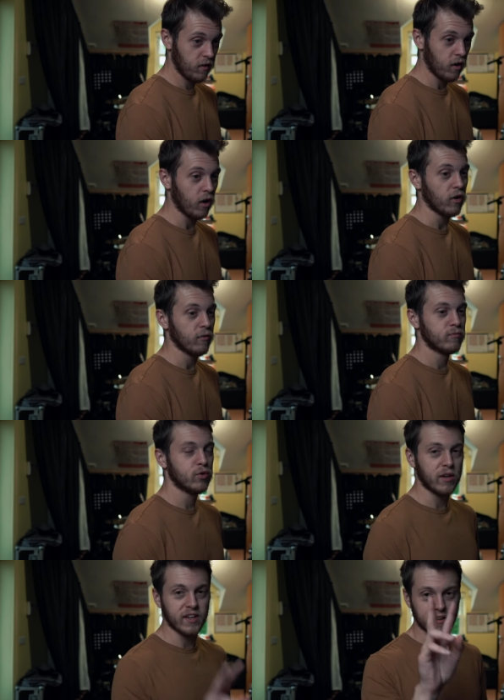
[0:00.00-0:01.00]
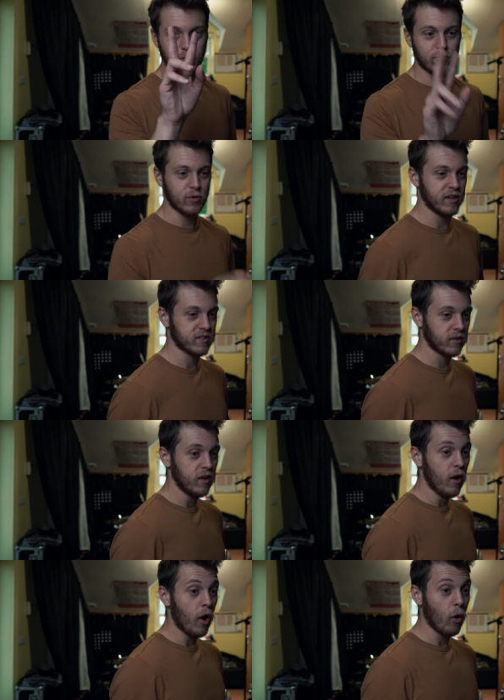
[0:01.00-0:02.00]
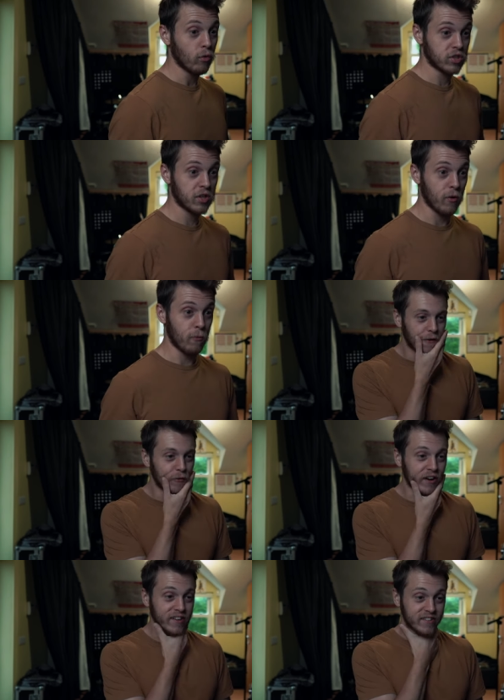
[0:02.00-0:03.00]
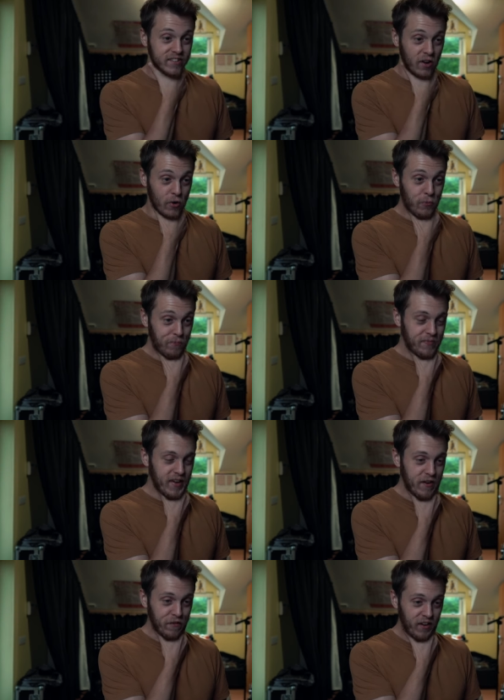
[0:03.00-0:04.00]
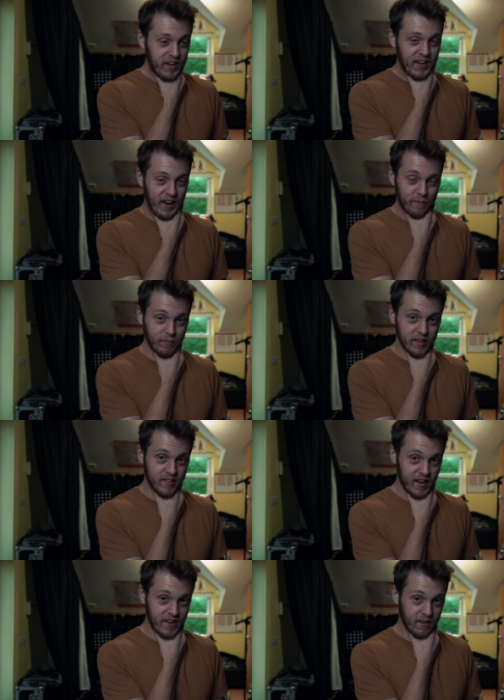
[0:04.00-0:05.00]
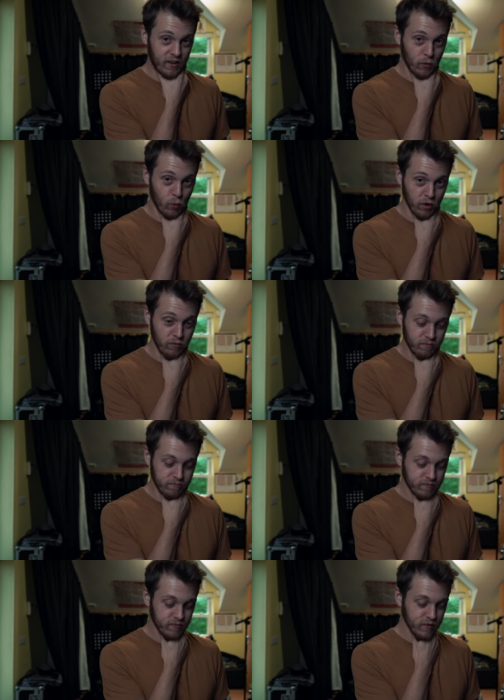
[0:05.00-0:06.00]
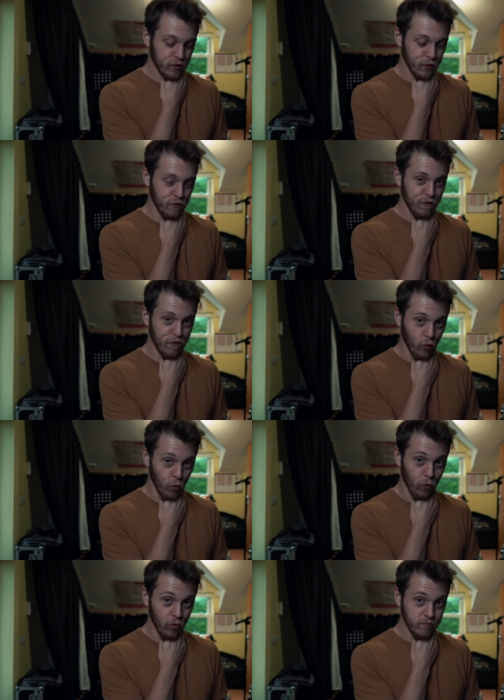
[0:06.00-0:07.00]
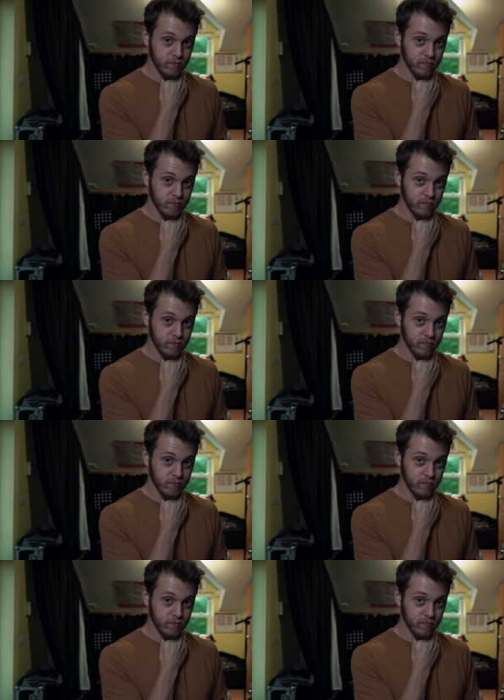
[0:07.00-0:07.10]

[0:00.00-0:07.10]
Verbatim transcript: Oh no, two days up, two days up. Oh, so, right, so, if I get the date I want for